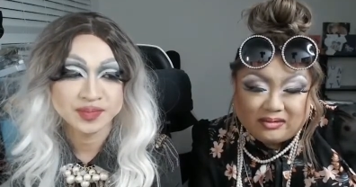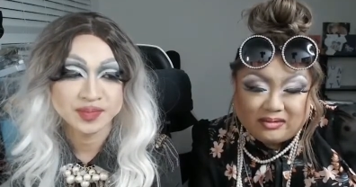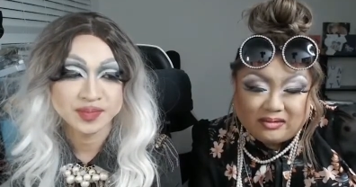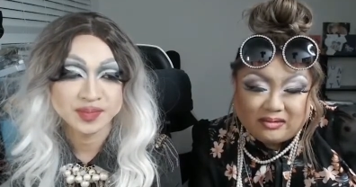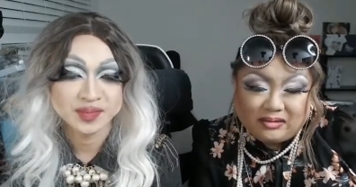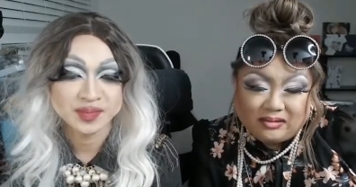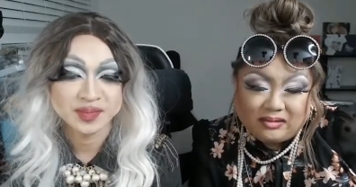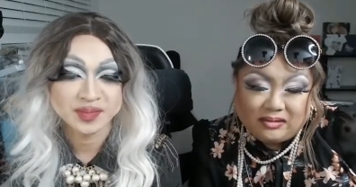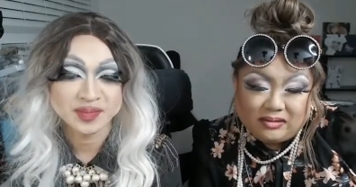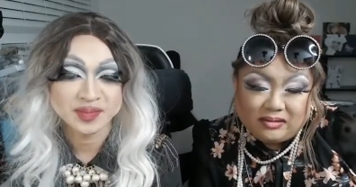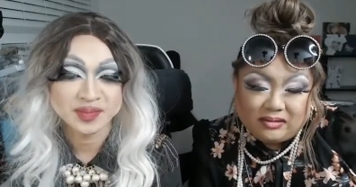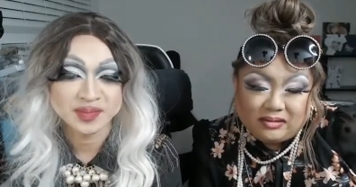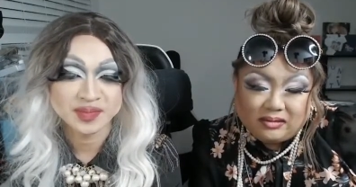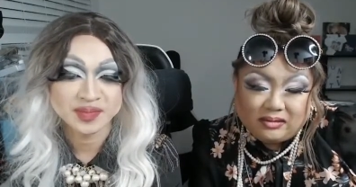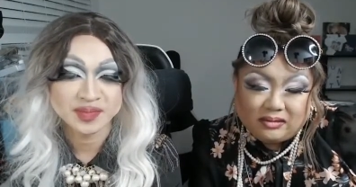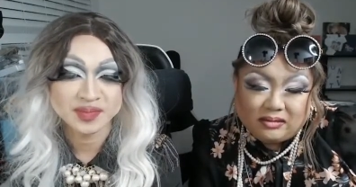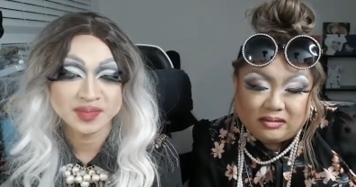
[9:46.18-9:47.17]

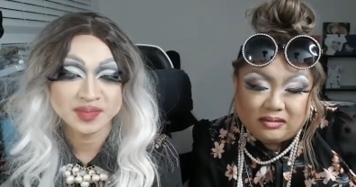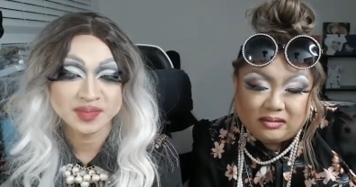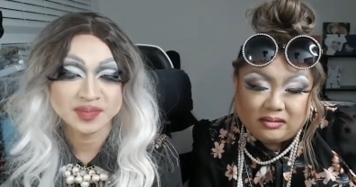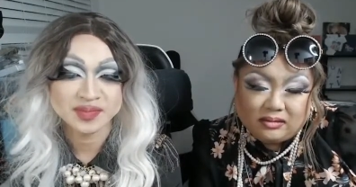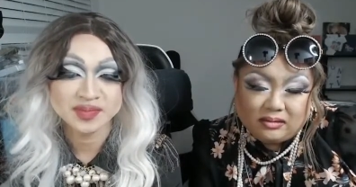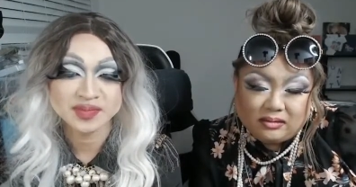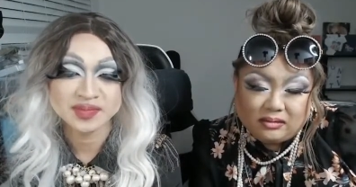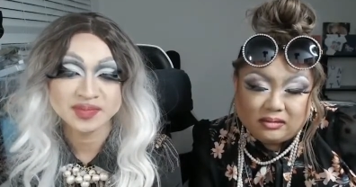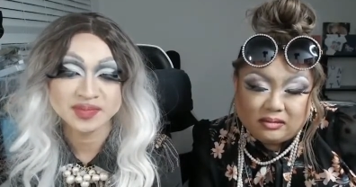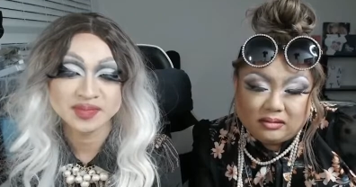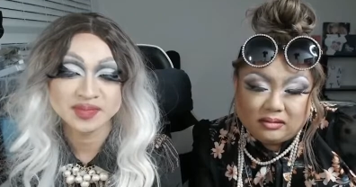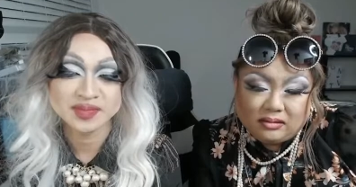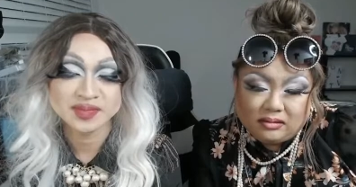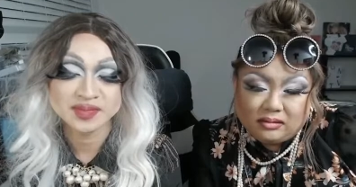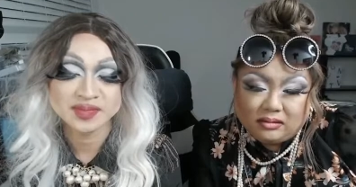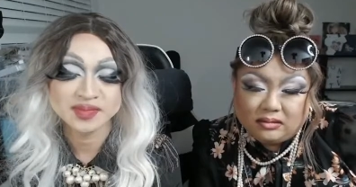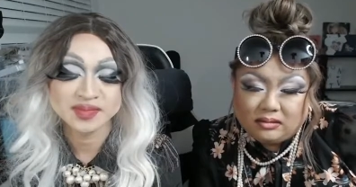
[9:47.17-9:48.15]

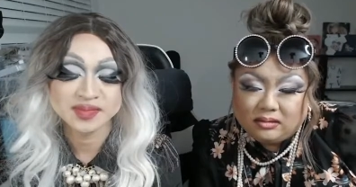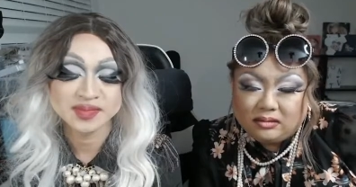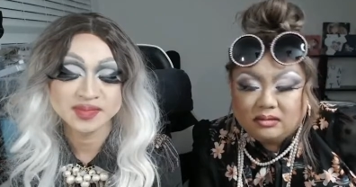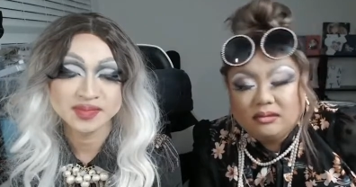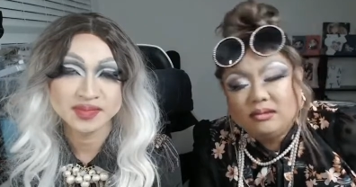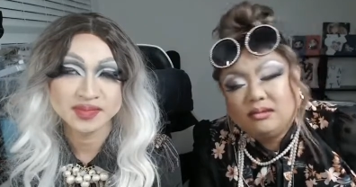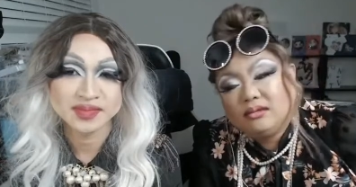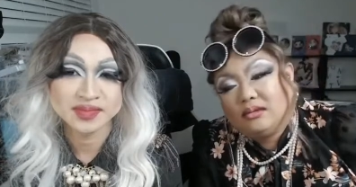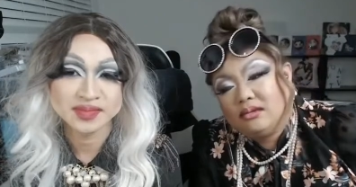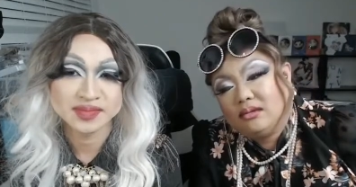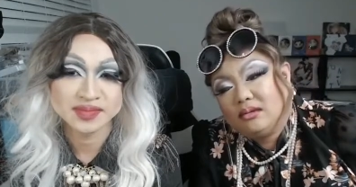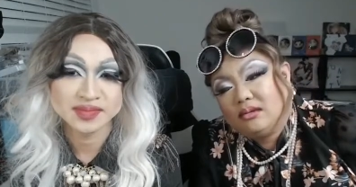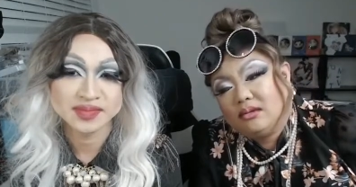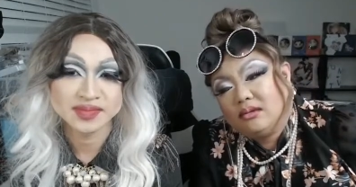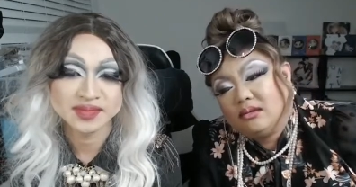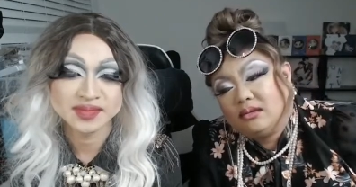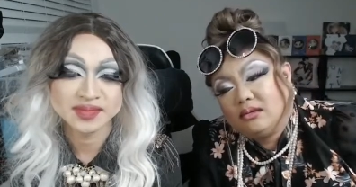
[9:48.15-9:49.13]

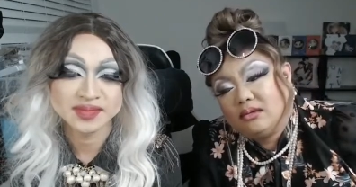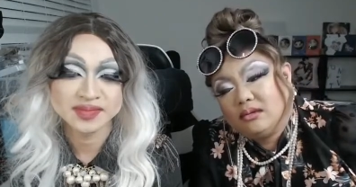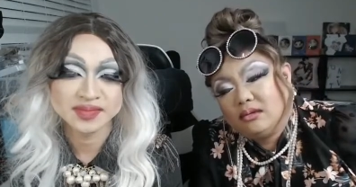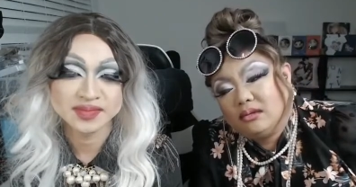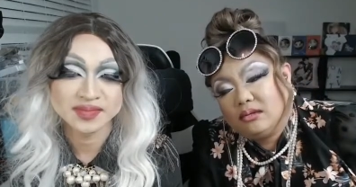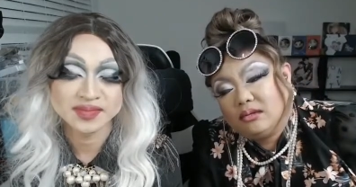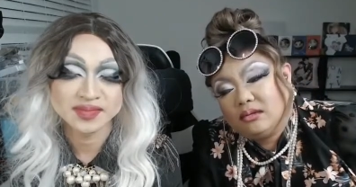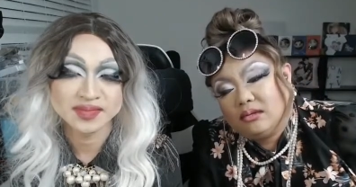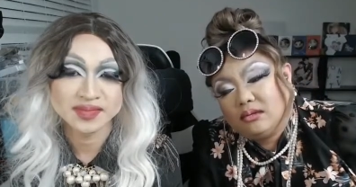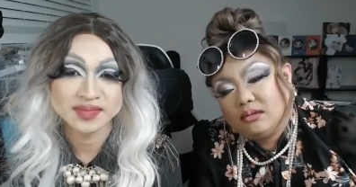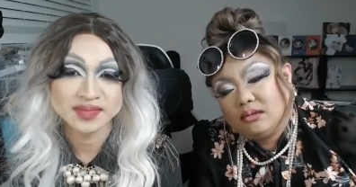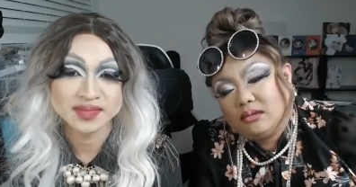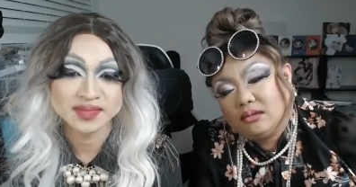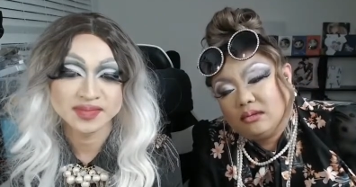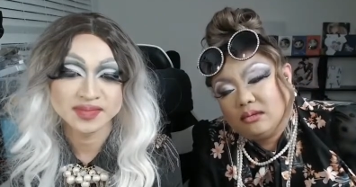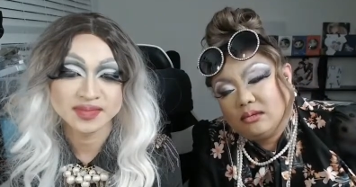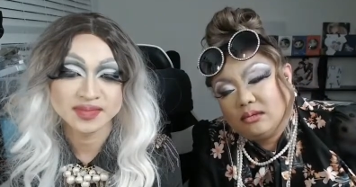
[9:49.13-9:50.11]

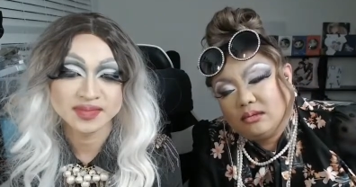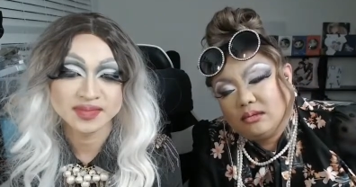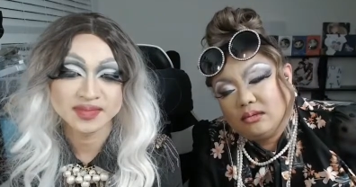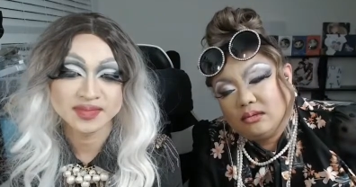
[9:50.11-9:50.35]
(silence)